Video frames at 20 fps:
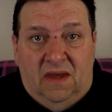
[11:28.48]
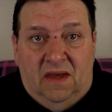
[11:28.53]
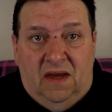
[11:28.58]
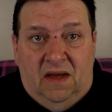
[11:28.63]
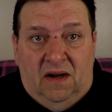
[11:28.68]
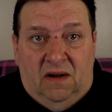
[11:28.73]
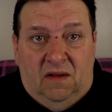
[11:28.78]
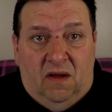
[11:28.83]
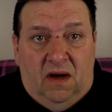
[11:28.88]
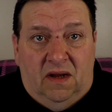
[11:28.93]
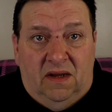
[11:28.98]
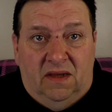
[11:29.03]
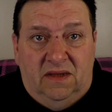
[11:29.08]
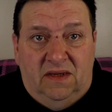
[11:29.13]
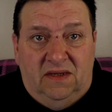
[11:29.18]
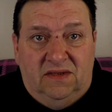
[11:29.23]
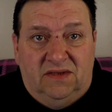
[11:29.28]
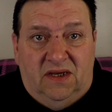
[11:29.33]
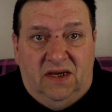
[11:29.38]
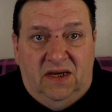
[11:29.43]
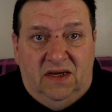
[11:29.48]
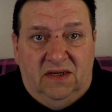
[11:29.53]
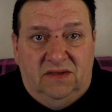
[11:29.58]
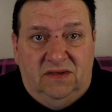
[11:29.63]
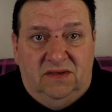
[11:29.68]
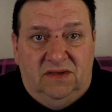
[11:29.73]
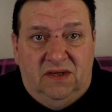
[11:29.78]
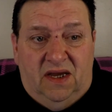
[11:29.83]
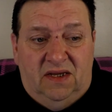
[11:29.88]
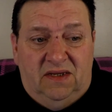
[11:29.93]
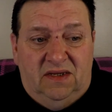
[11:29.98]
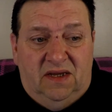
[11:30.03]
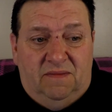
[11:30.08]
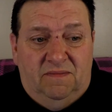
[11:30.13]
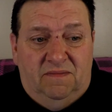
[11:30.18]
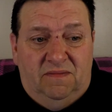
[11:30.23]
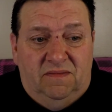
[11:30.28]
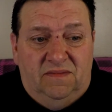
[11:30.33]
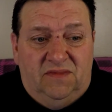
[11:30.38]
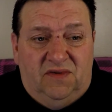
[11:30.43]
And a lot of these kids end
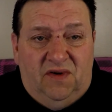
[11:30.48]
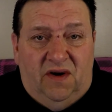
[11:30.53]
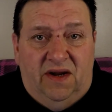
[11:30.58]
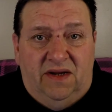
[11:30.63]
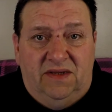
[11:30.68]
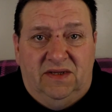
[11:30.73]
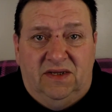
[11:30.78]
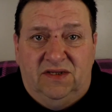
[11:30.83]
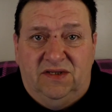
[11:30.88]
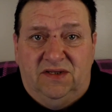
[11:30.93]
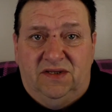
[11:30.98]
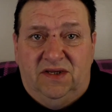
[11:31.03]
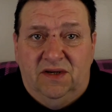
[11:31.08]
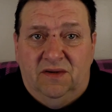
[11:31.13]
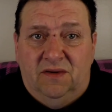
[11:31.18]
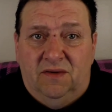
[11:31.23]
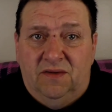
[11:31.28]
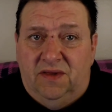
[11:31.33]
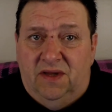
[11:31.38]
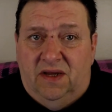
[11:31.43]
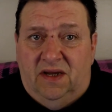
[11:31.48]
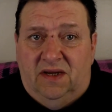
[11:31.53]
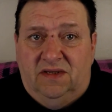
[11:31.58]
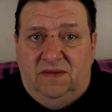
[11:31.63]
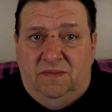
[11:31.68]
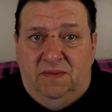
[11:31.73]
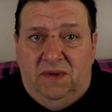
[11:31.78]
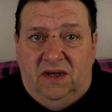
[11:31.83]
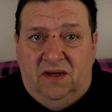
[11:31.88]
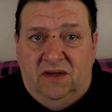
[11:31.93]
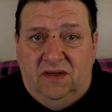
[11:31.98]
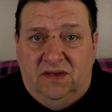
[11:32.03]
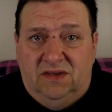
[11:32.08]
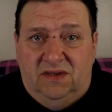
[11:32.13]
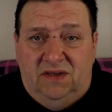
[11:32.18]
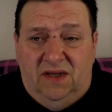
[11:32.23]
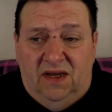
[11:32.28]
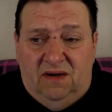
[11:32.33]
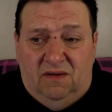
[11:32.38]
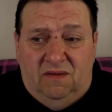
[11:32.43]
up trying to steal things
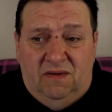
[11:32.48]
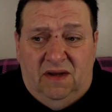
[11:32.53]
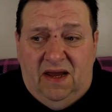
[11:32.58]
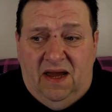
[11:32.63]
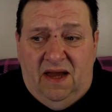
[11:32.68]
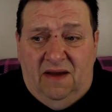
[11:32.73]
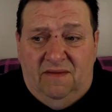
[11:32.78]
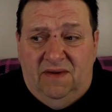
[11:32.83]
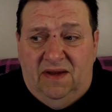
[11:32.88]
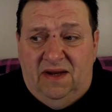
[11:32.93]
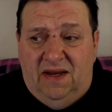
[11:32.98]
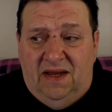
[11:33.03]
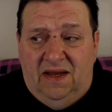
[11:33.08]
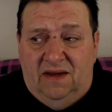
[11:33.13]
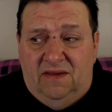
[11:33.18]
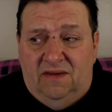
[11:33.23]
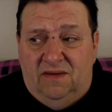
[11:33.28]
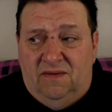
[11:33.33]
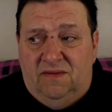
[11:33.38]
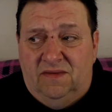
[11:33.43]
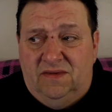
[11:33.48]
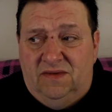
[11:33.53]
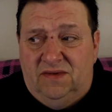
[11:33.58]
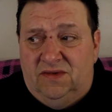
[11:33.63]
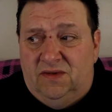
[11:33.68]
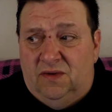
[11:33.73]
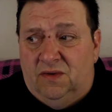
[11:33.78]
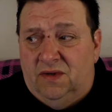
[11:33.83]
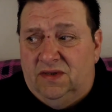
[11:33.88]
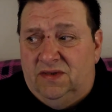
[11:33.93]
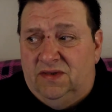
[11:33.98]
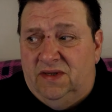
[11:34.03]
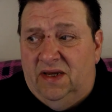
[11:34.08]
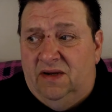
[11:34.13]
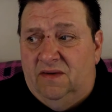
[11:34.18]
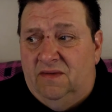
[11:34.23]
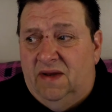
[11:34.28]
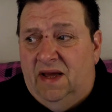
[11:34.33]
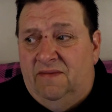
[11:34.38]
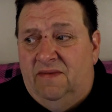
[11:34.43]
because they don't have any other source. They
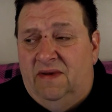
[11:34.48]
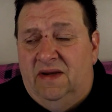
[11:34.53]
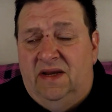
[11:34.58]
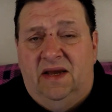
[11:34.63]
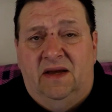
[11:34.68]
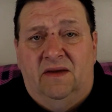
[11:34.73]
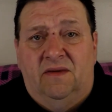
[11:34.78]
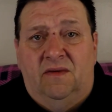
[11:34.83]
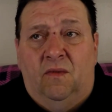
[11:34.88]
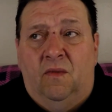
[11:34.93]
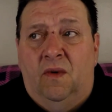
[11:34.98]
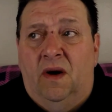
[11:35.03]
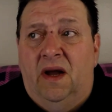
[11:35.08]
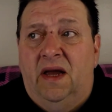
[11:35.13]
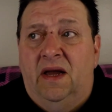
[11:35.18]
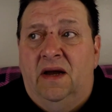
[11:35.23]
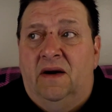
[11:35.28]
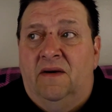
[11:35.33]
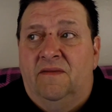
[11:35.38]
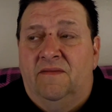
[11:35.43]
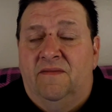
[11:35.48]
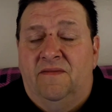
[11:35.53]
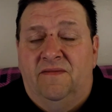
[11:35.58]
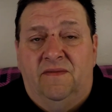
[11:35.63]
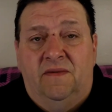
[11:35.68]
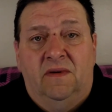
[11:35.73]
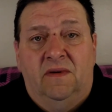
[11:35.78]
don't have any other way of,